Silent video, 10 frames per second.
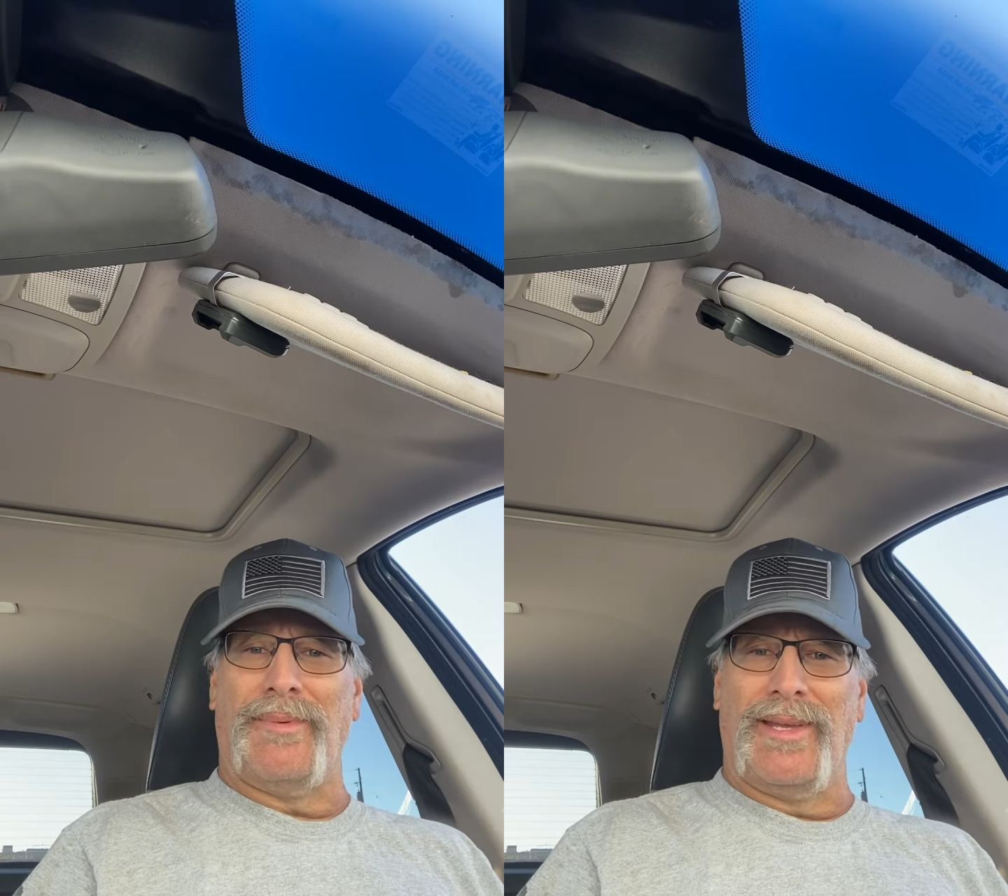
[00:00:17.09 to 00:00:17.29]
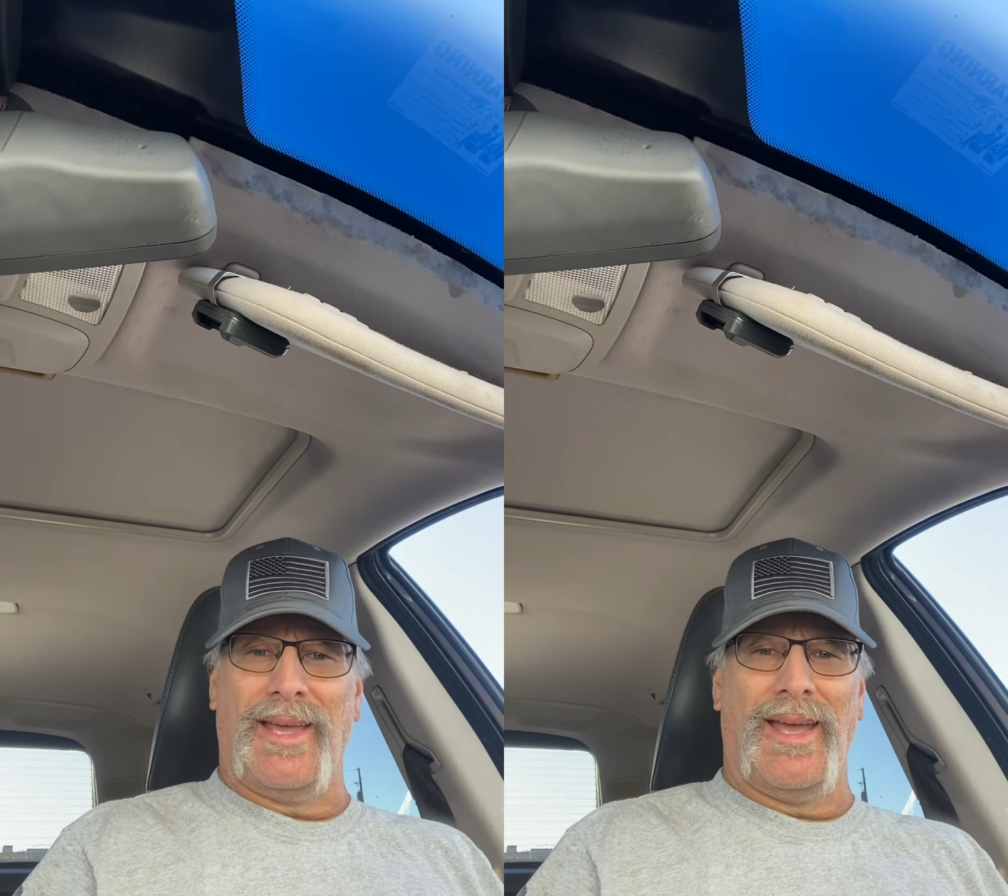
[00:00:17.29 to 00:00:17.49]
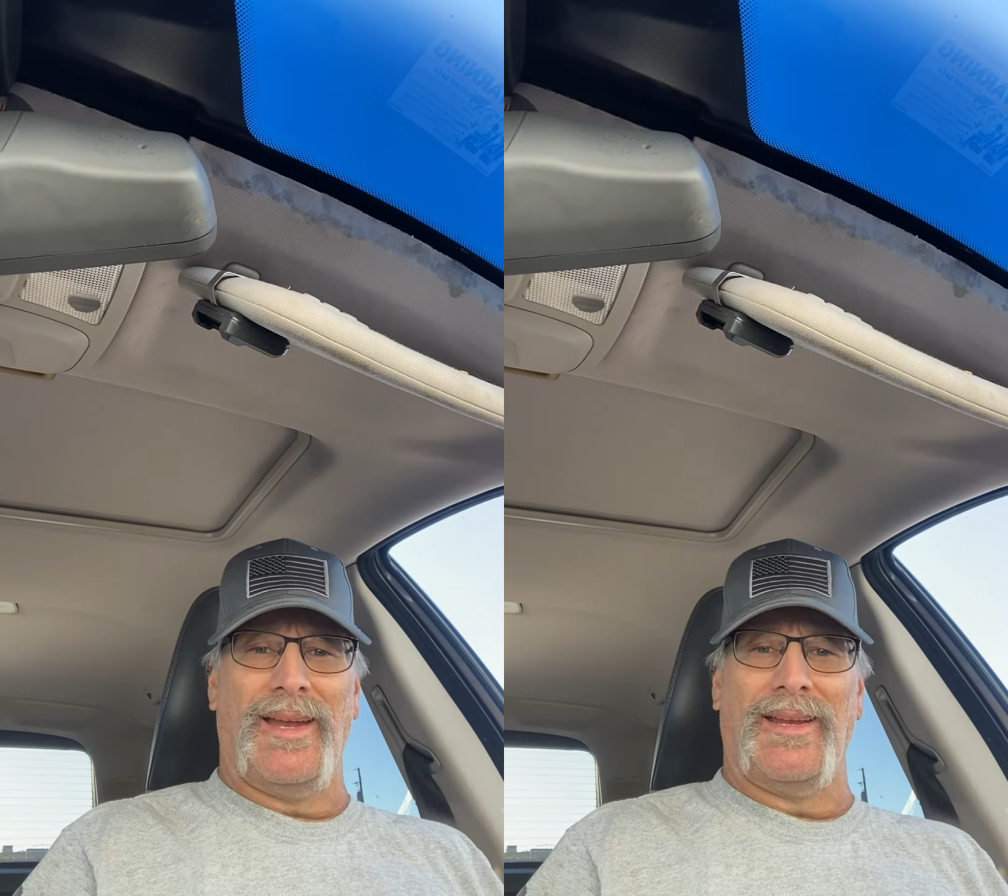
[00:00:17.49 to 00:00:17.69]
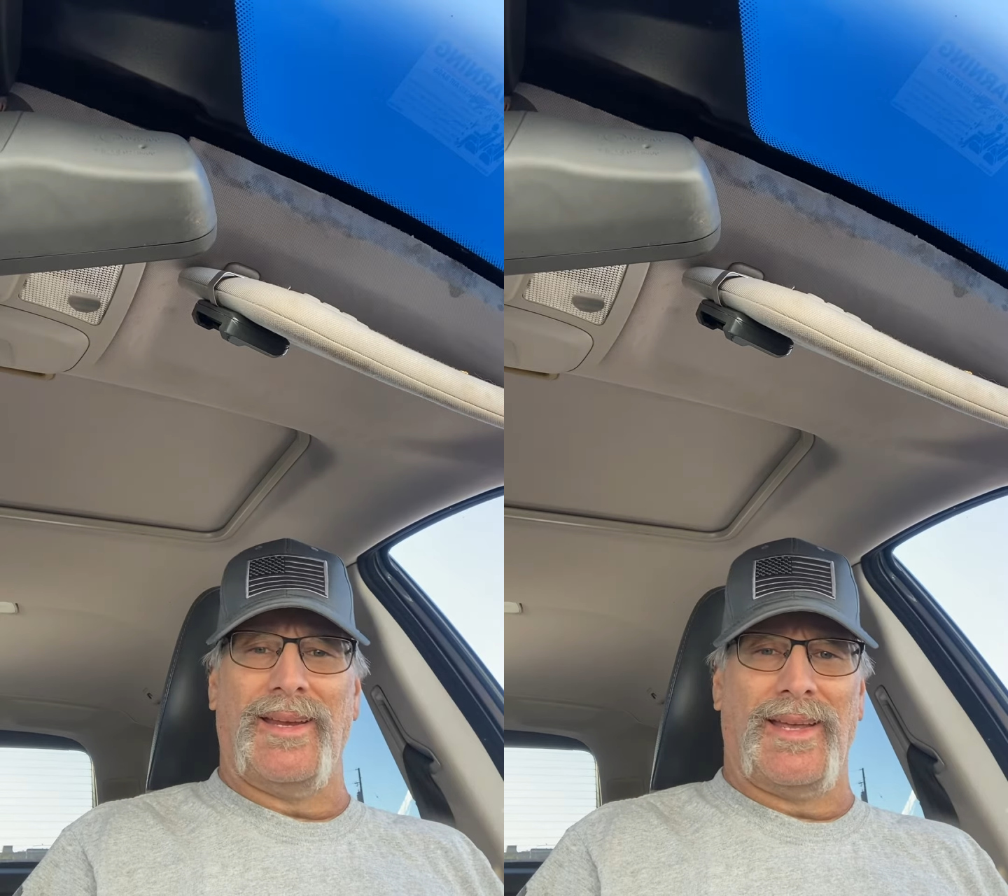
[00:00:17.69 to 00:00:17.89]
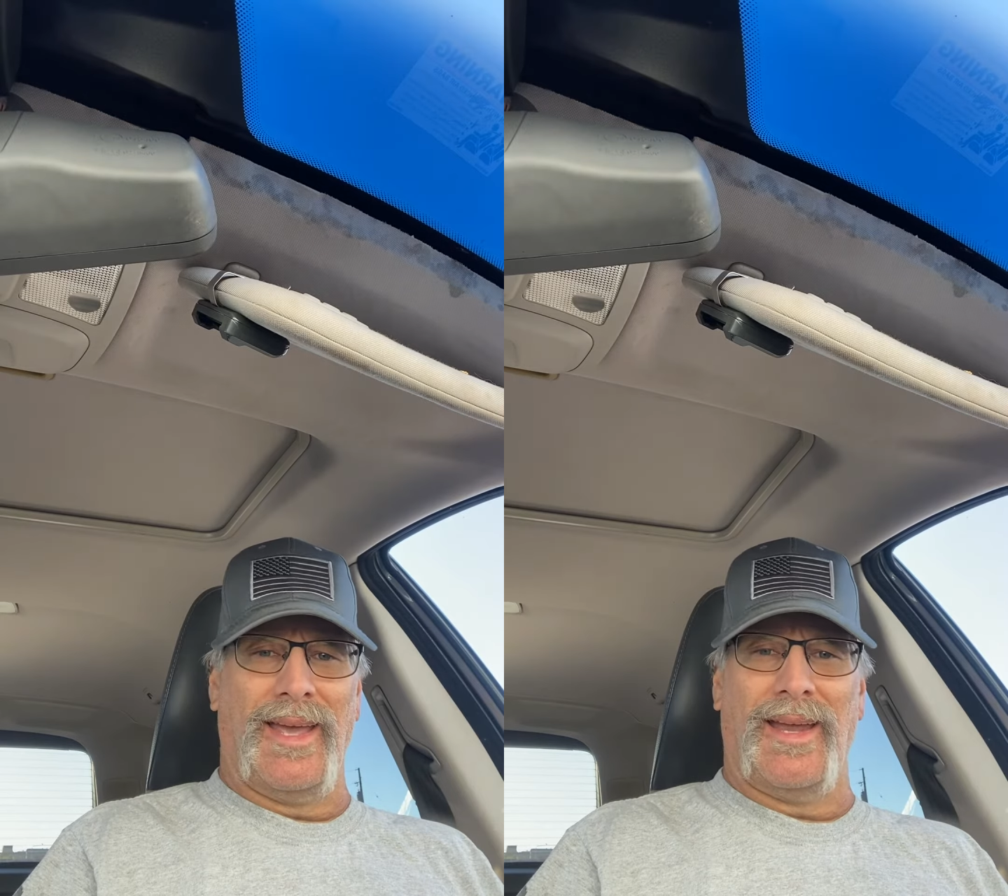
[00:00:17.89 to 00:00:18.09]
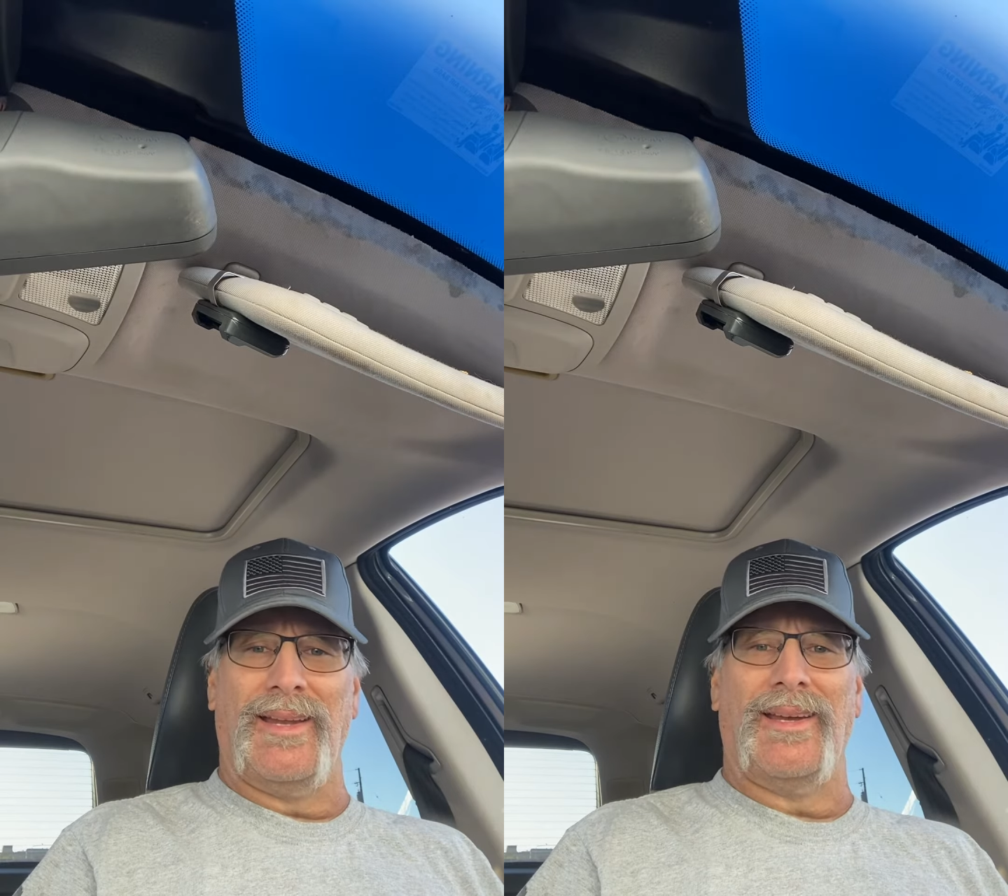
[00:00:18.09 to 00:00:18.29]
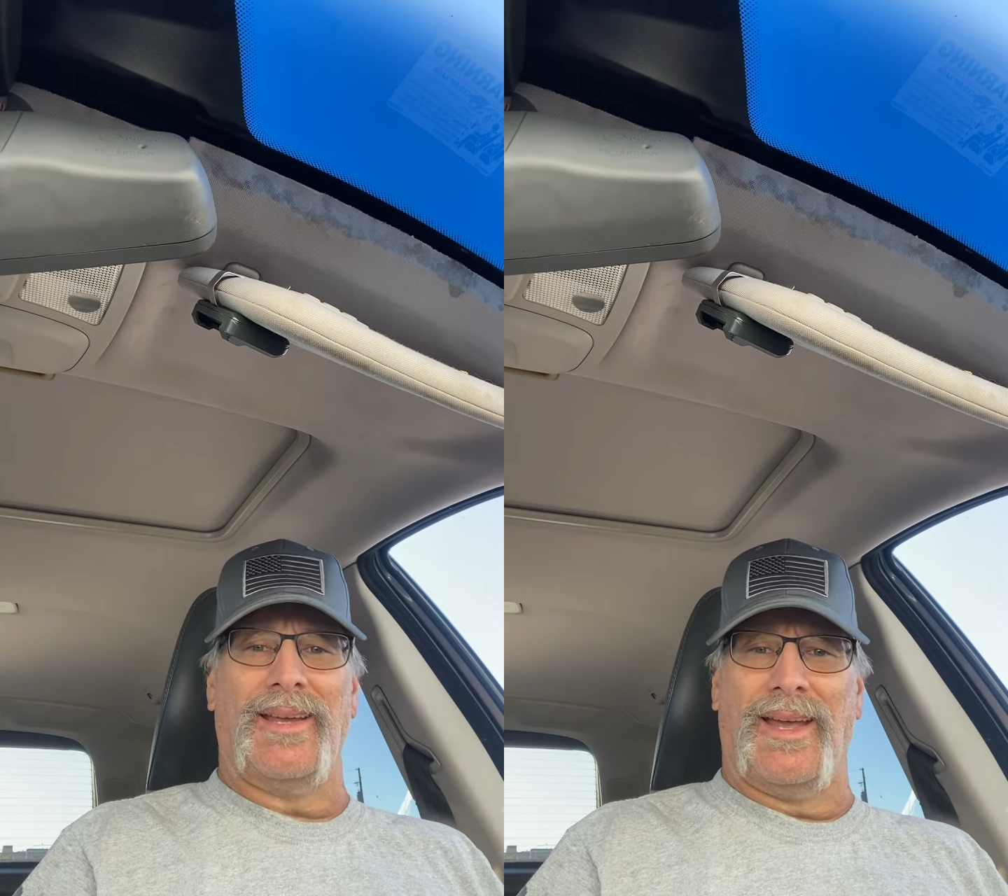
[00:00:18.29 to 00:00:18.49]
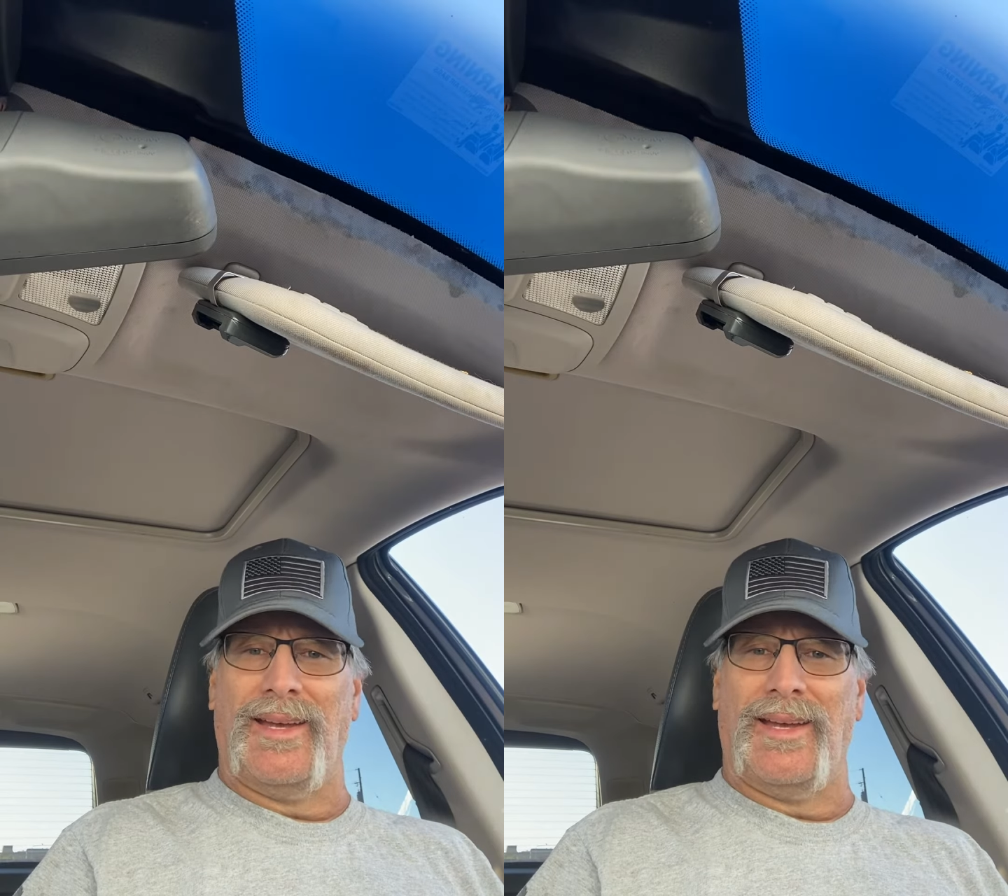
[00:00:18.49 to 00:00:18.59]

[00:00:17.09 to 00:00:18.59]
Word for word: again and again and again.